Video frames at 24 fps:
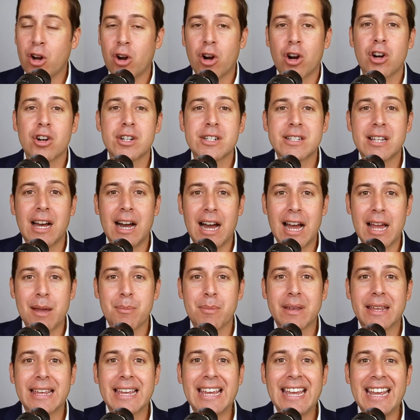a hard
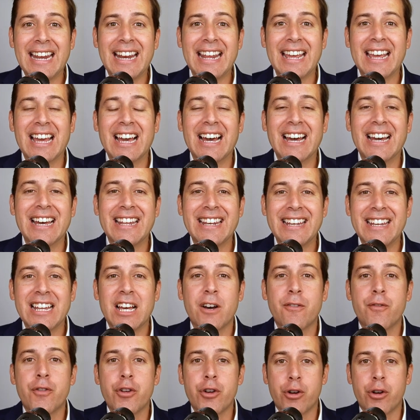time getting enough